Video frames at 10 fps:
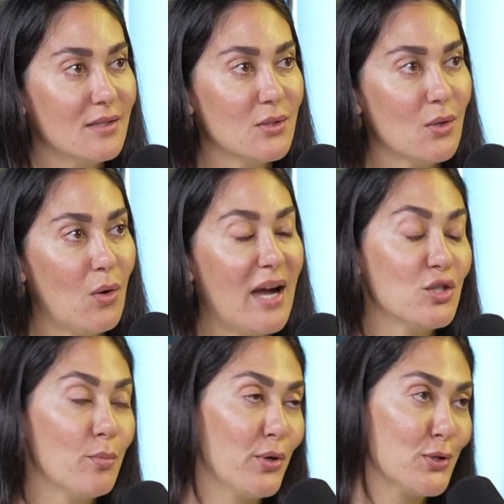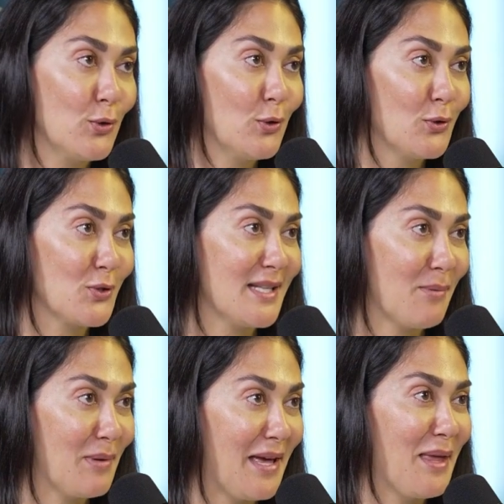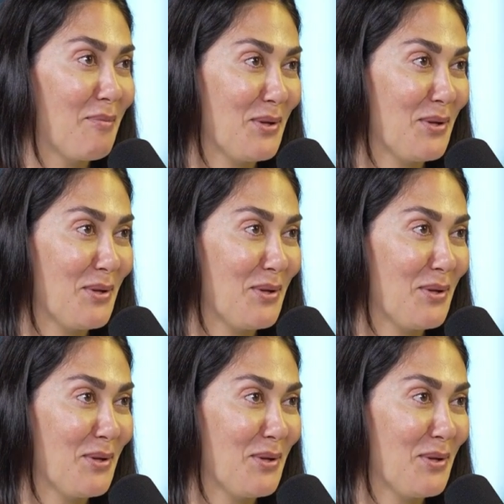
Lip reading: So actually personal loans, because at that point